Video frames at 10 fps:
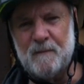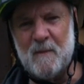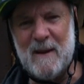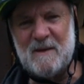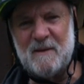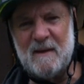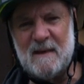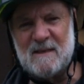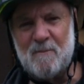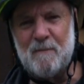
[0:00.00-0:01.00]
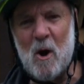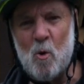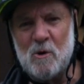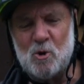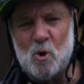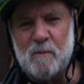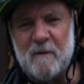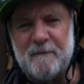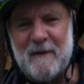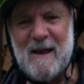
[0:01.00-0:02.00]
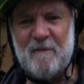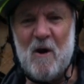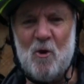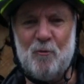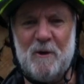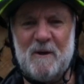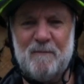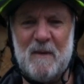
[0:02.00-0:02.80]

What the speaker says: The battery is a PowerTube 500